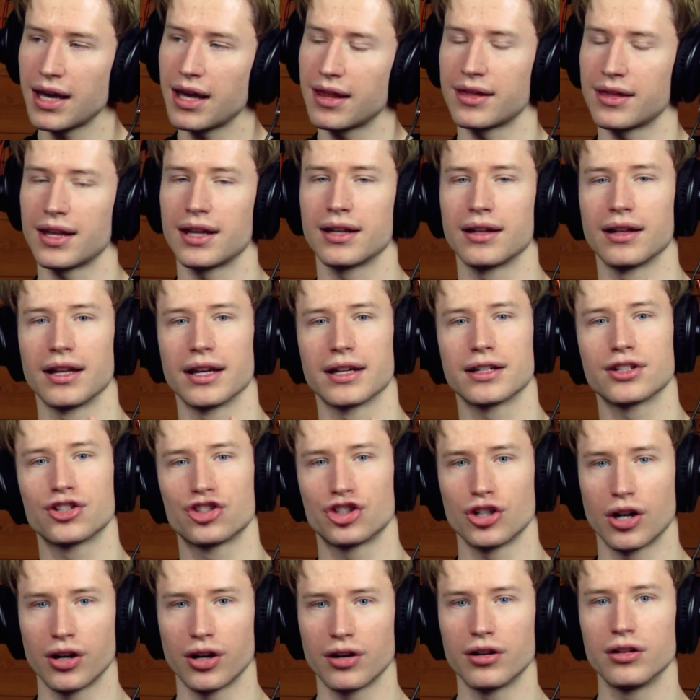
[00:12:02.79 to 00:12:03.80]
and then like
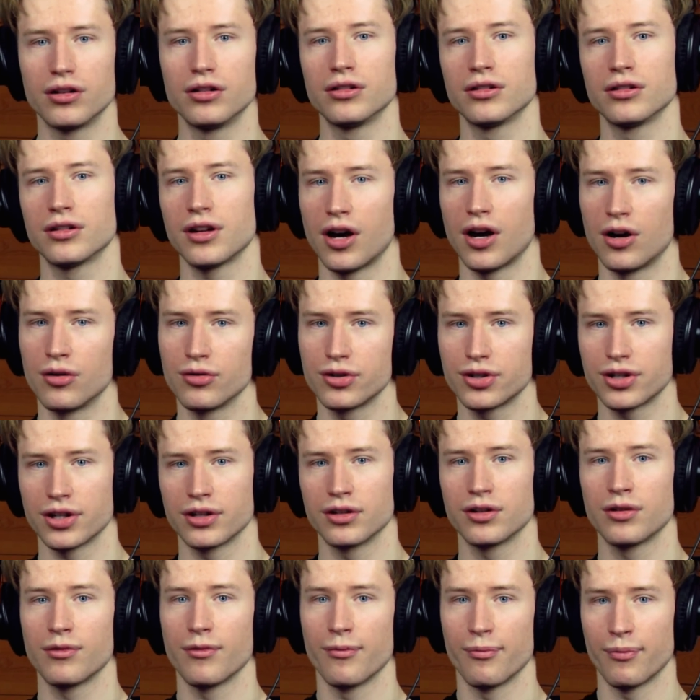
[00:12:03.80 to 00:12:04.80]
jungle,
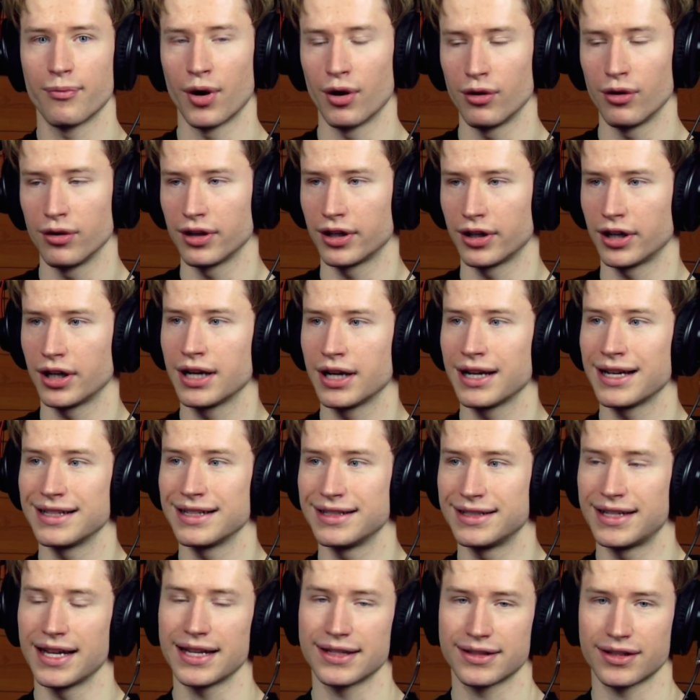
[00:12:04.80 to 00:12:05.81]
ocean, polar,
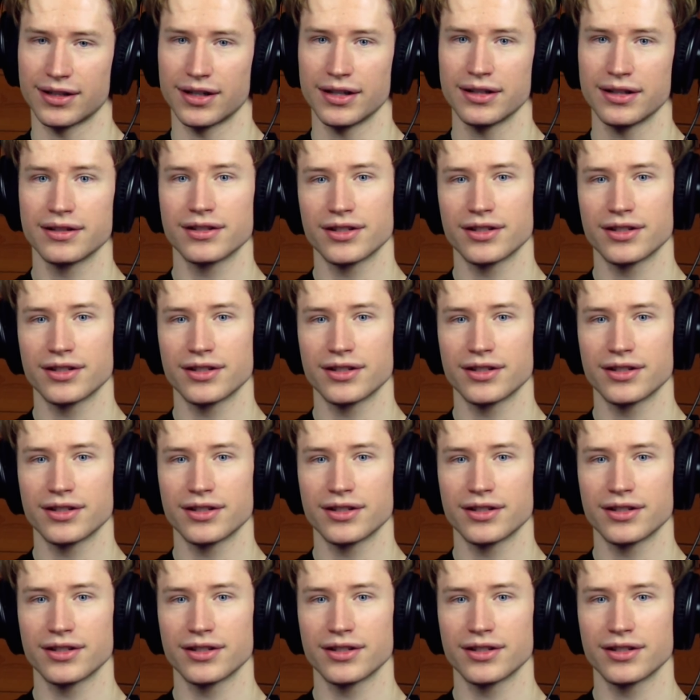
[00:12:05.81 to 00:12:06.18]
desert.